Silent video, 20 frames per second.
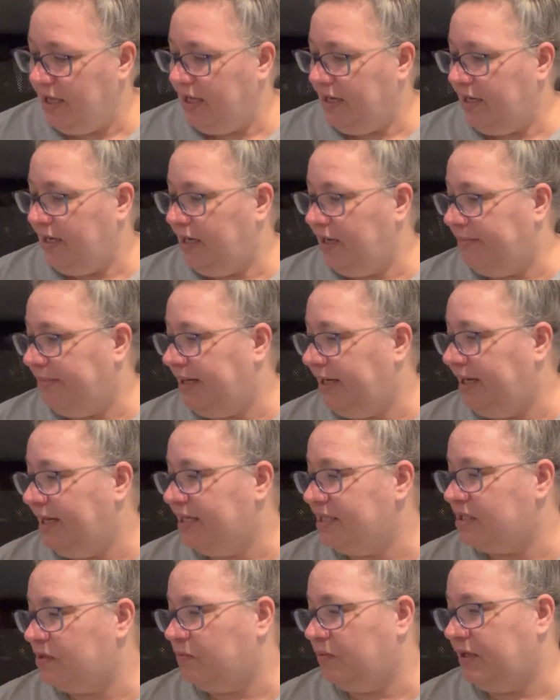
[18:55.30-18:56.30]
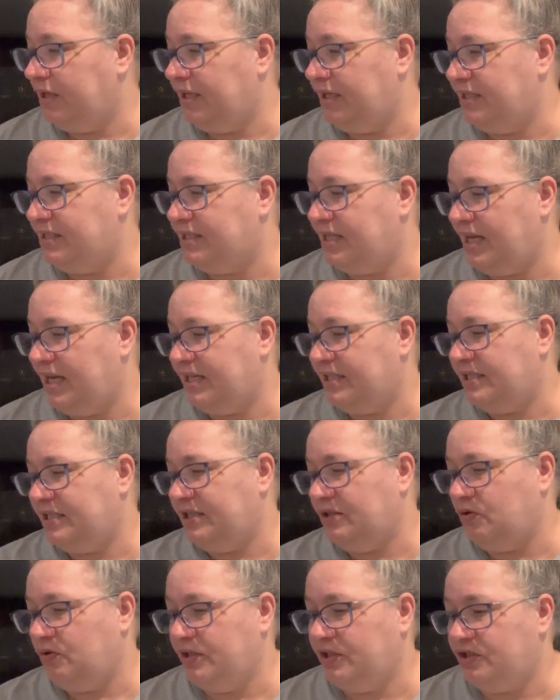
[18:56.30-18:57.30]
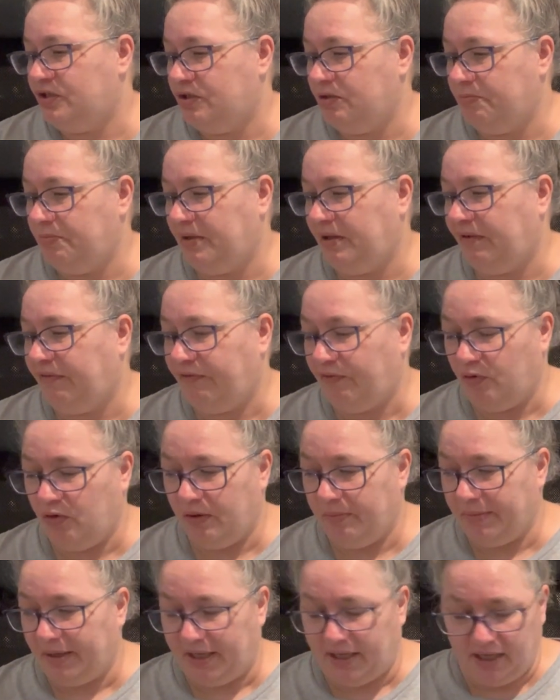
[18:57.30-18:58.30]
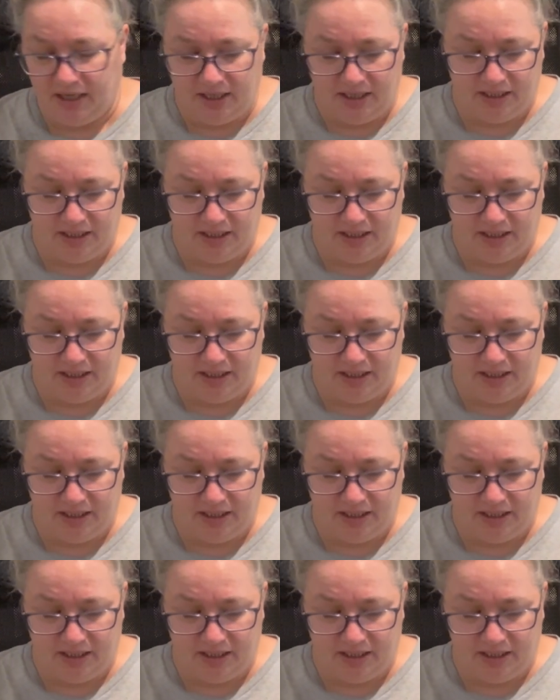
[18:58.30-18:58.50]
Now my next one is actually going to be for my